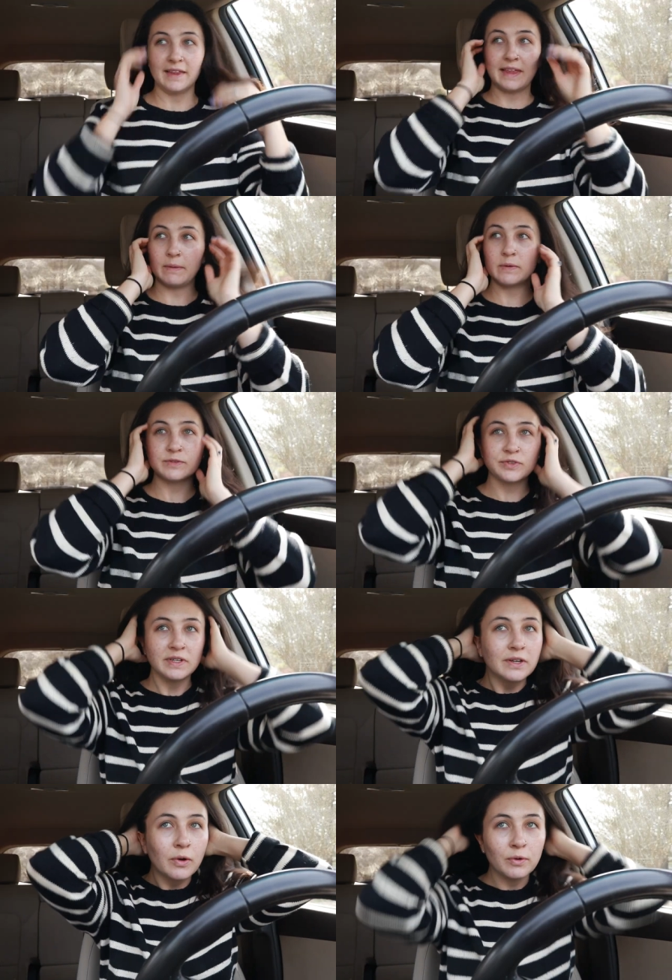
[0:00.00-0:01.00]
That one was
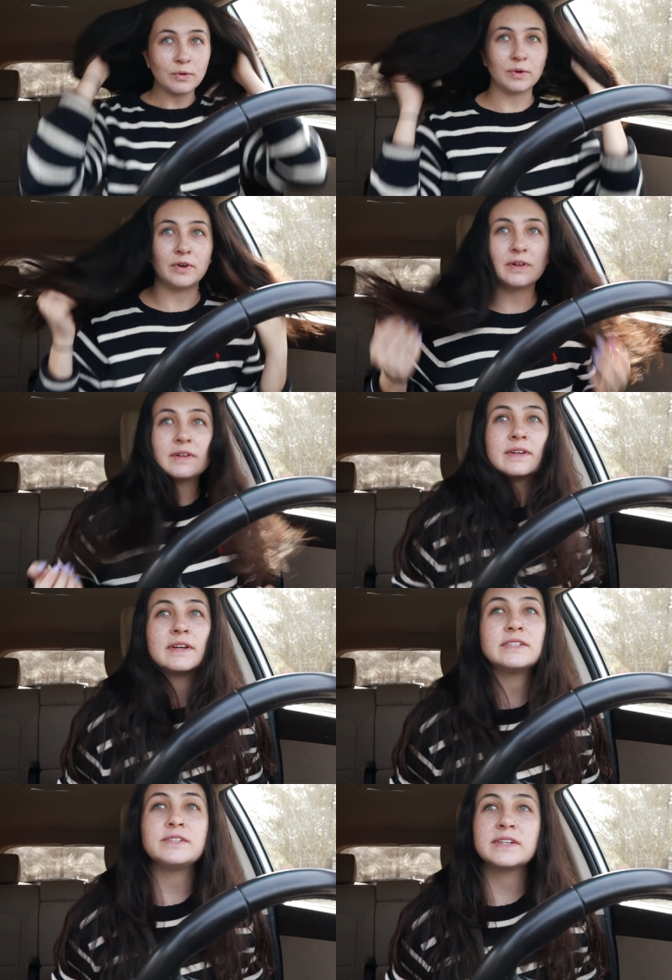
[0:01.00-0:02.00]
really cool.
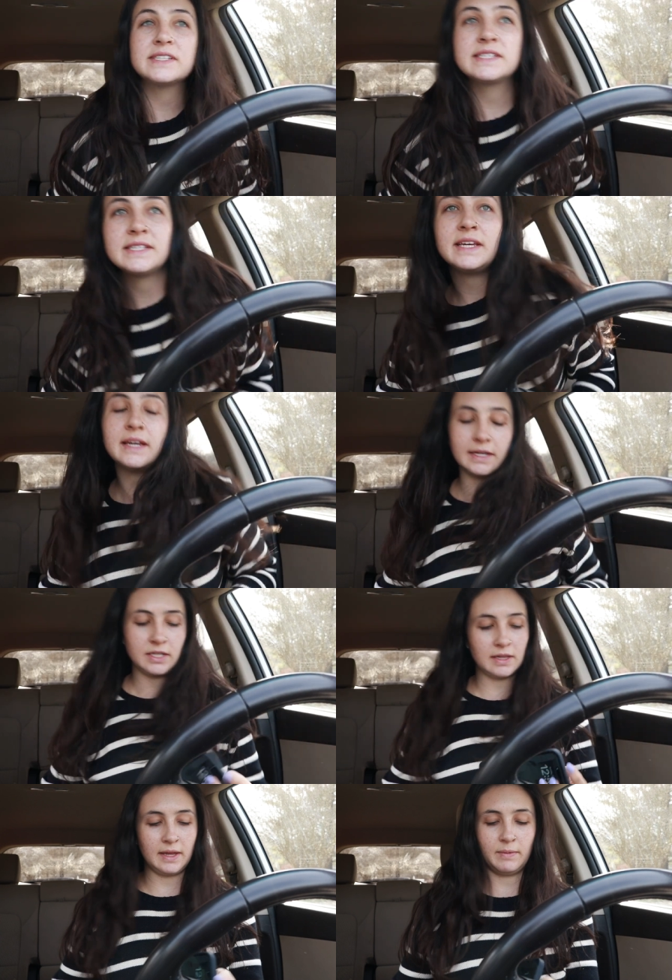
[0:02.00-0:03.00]
As you could see, I
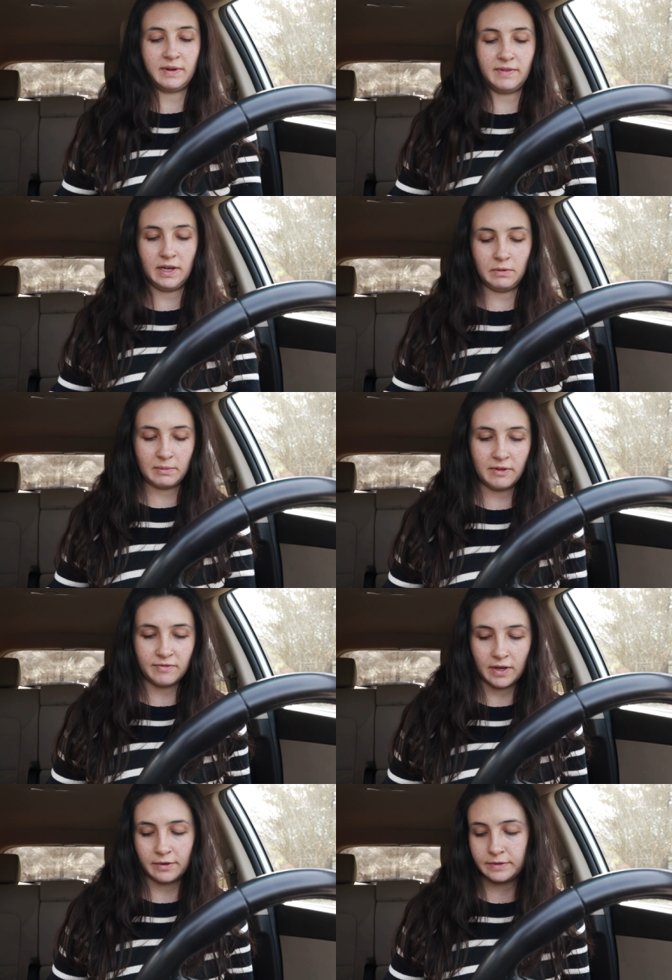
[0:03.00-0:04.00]
took like one video on my
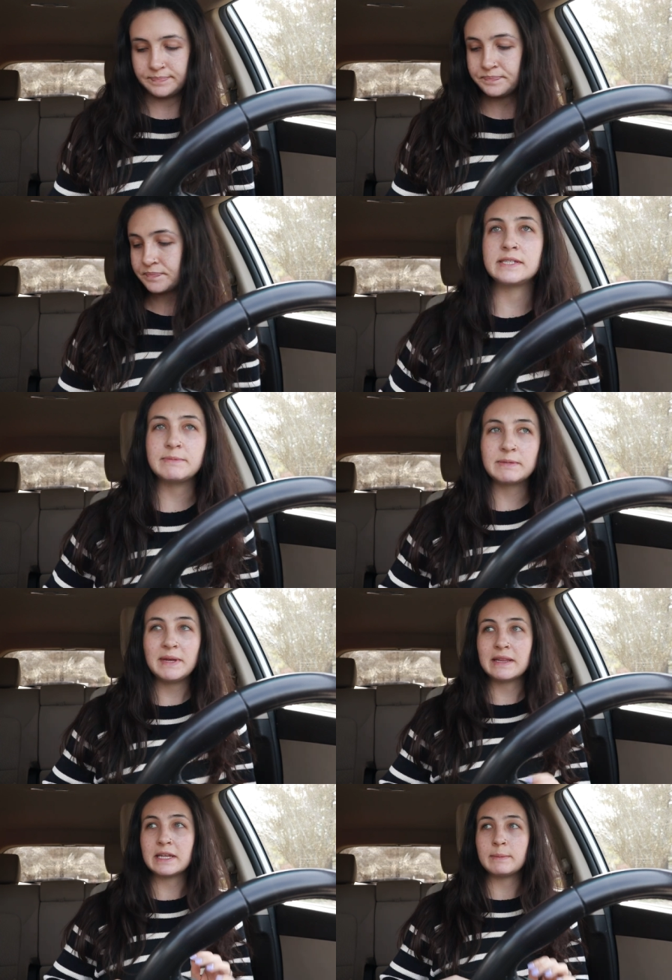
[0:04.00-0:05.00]
phone. It seemed to
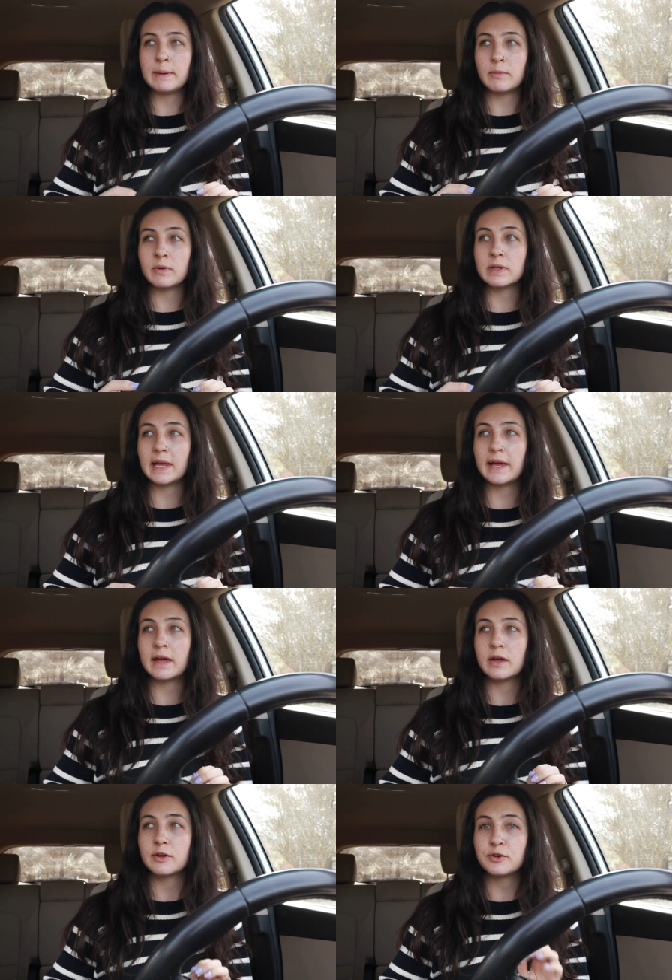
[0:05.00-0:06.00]
be a little bit more
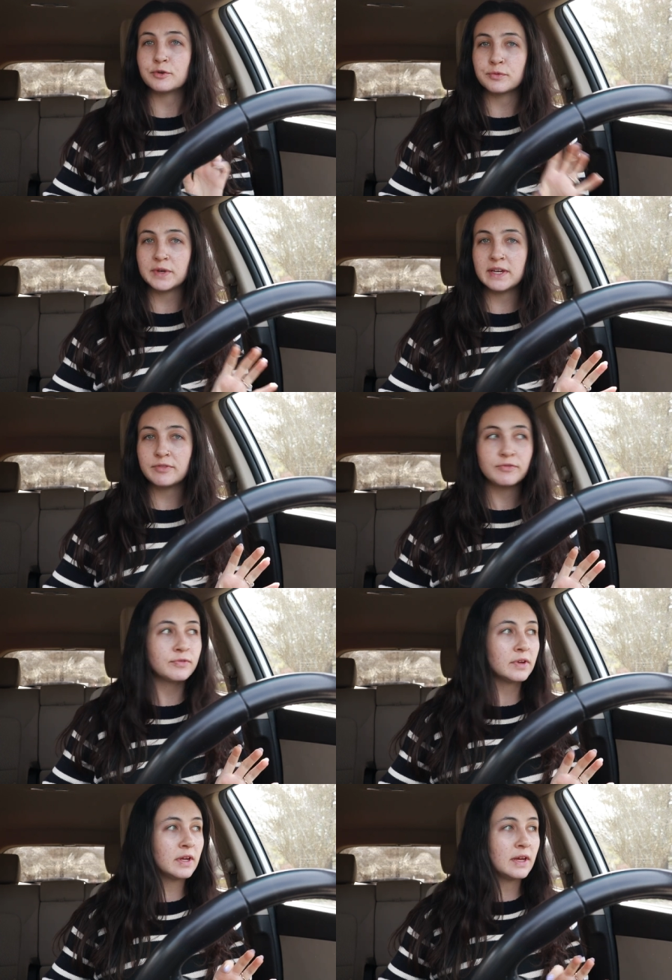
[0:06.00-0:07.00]
like grief
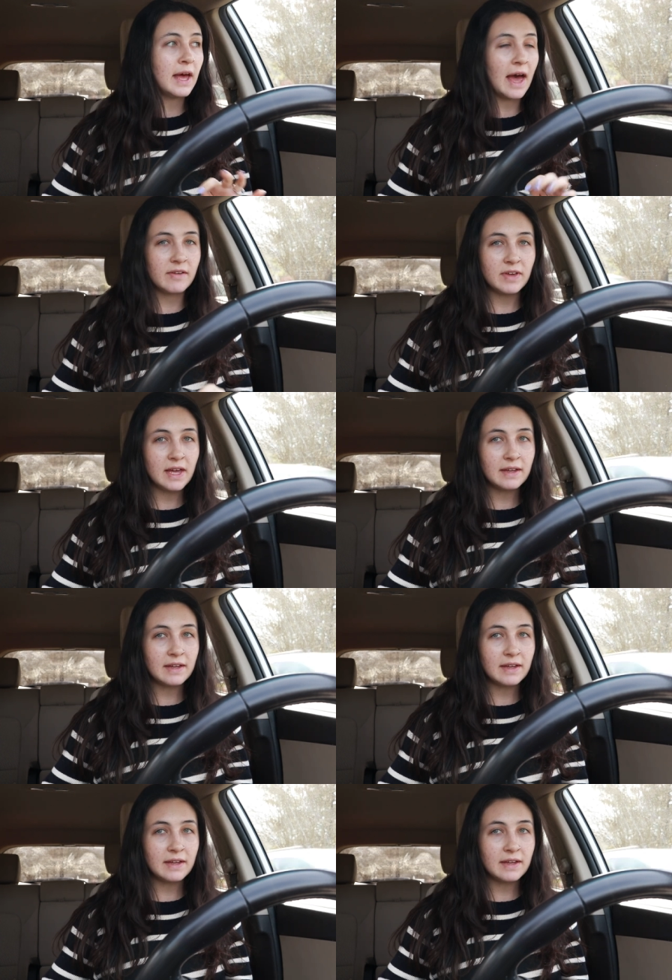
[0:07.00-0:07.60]
heavy.